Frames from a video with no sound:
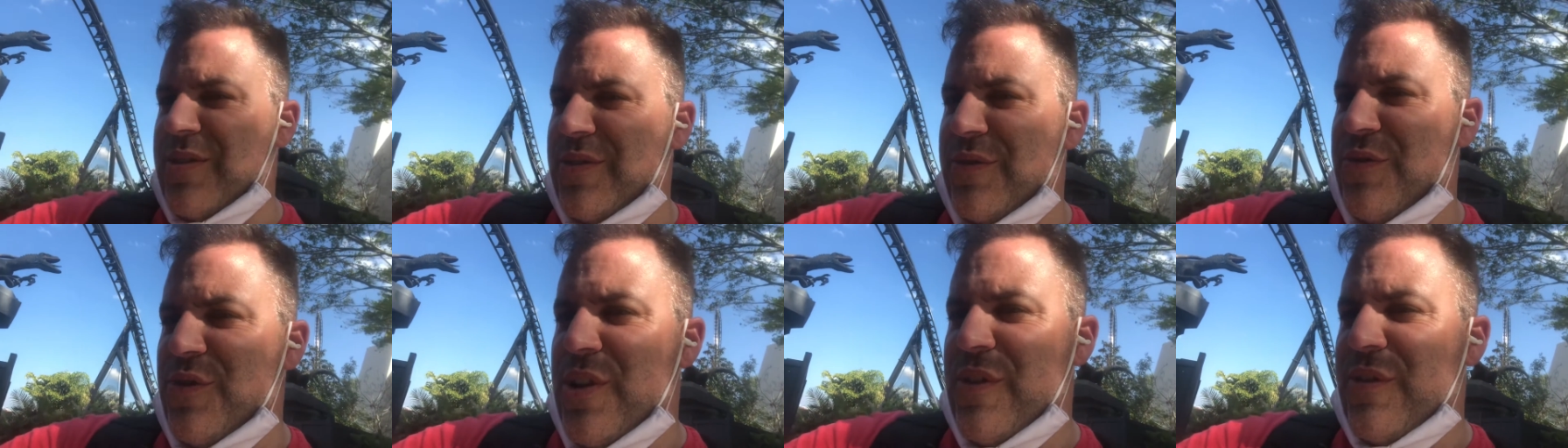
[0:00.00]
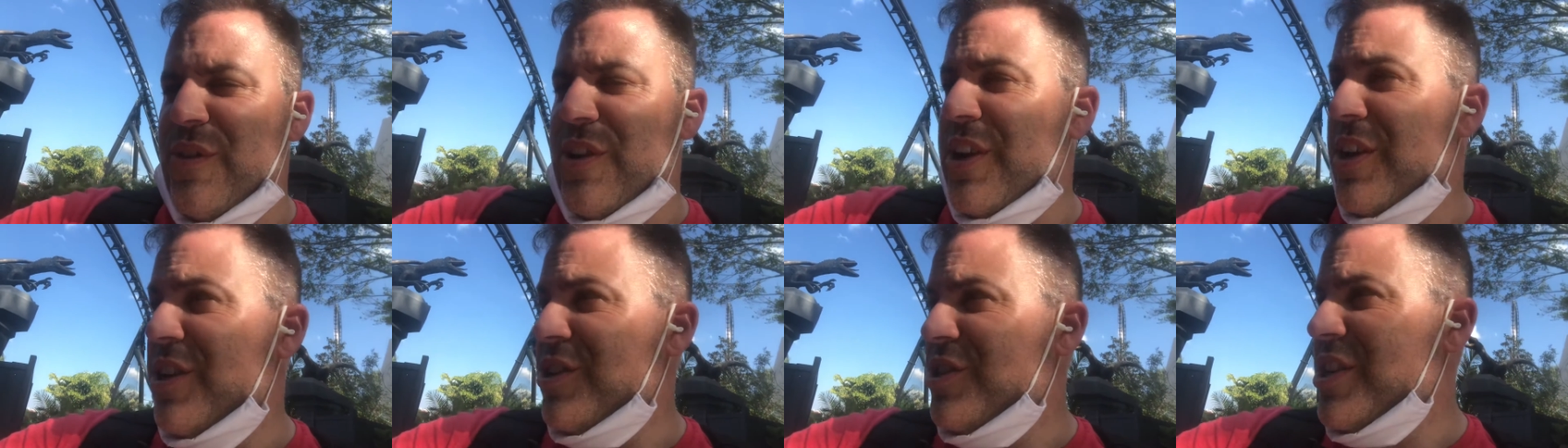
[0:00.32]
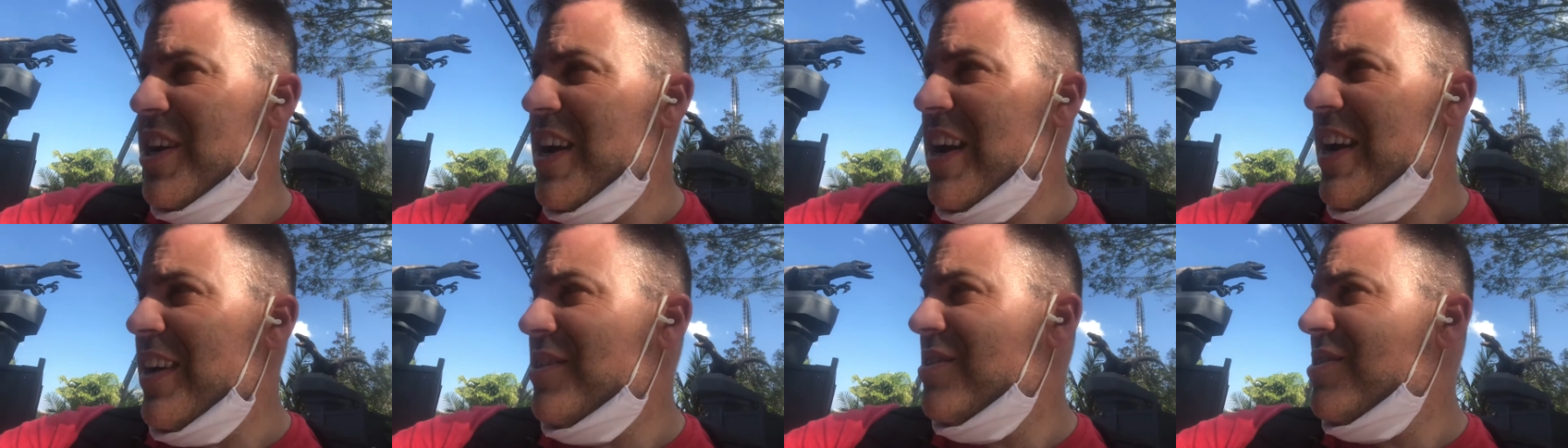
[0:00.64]
If you ever get a
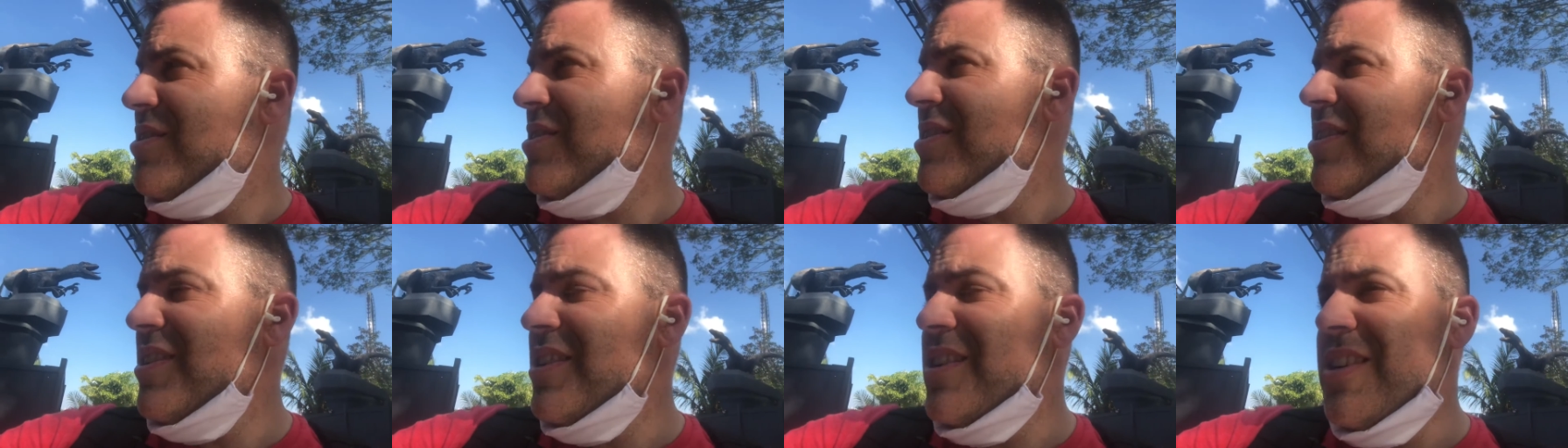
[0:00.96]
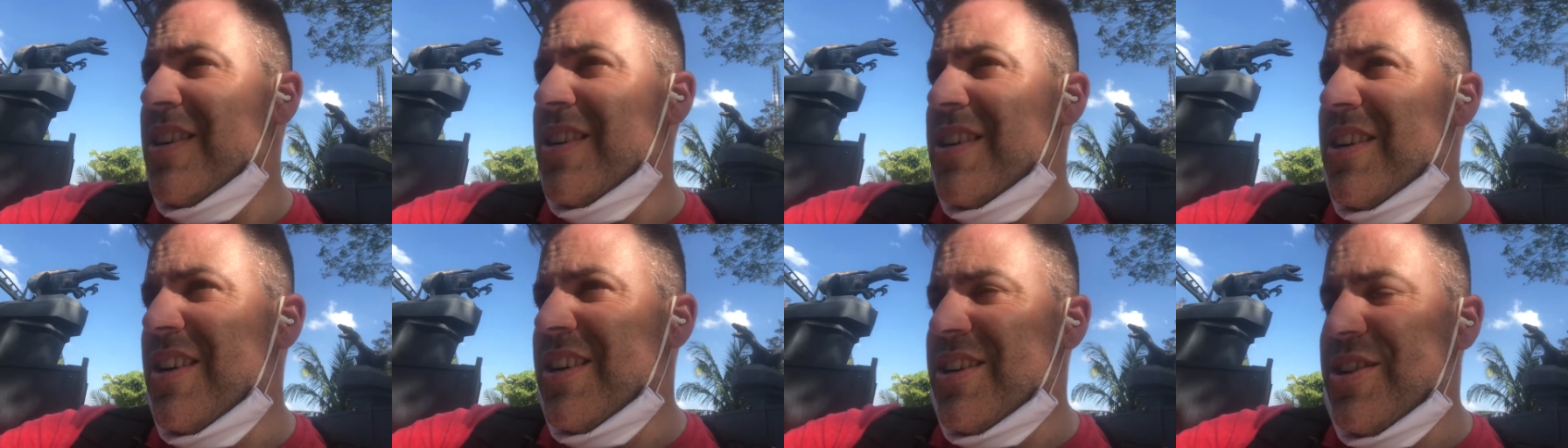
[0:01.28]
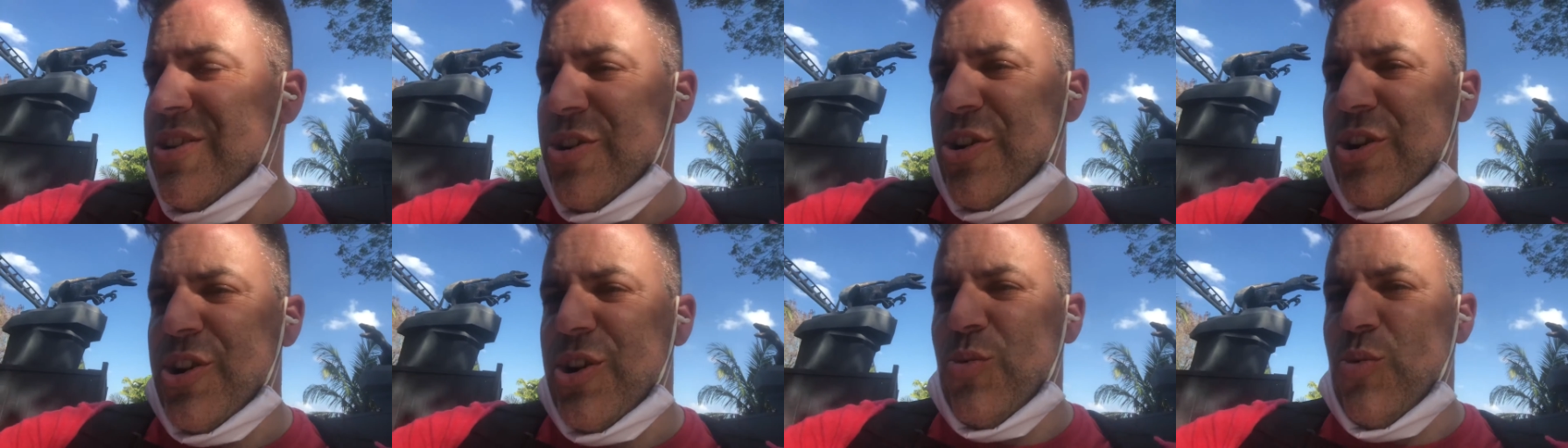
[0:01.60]
chance,
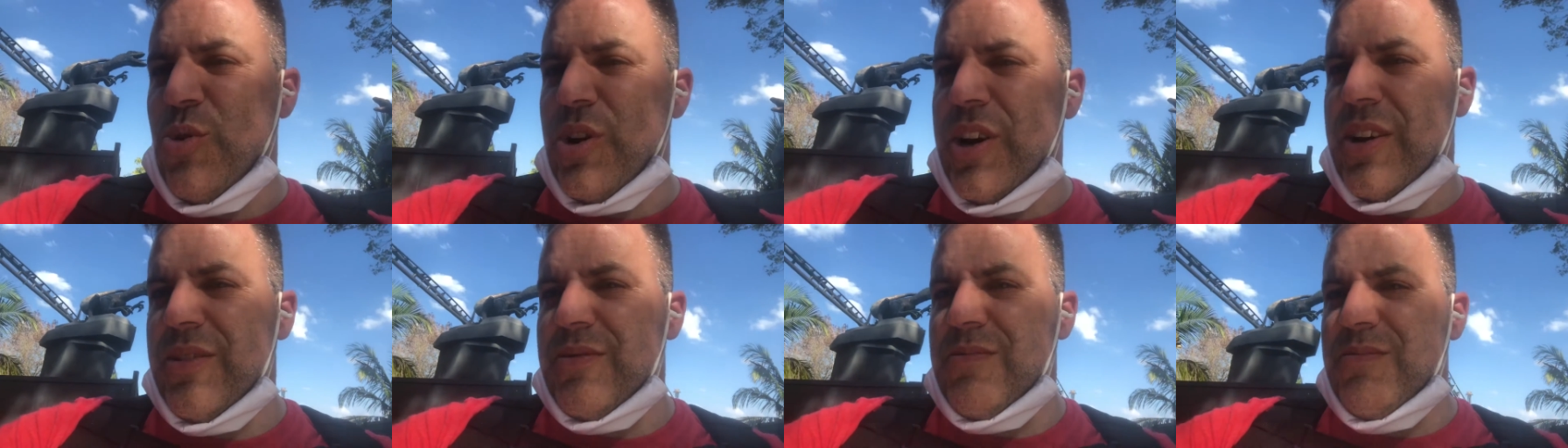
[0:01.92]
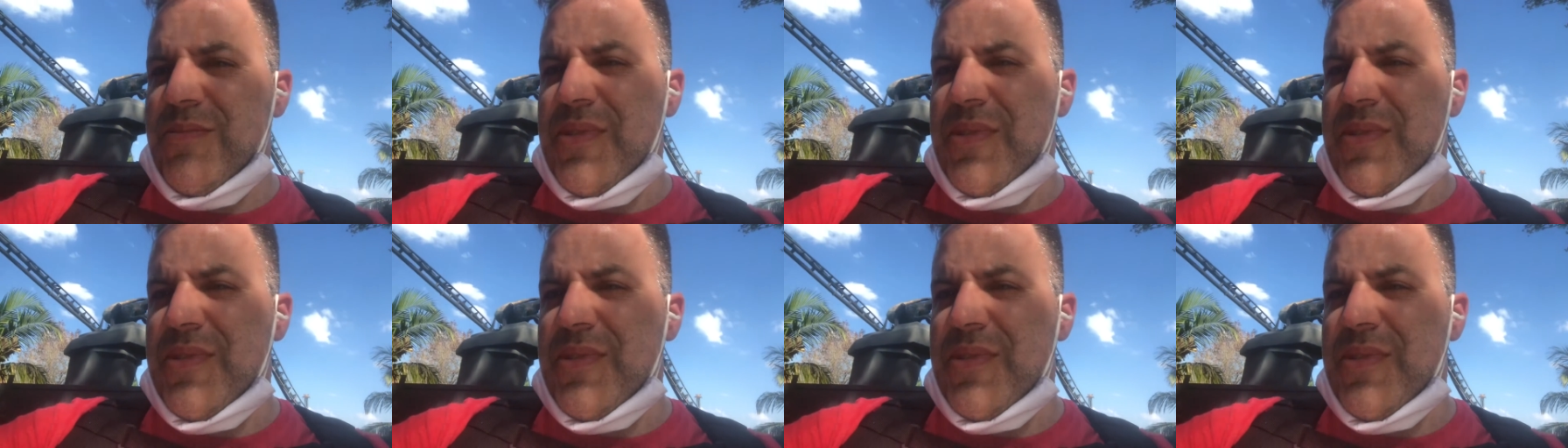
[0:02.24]
you're going to want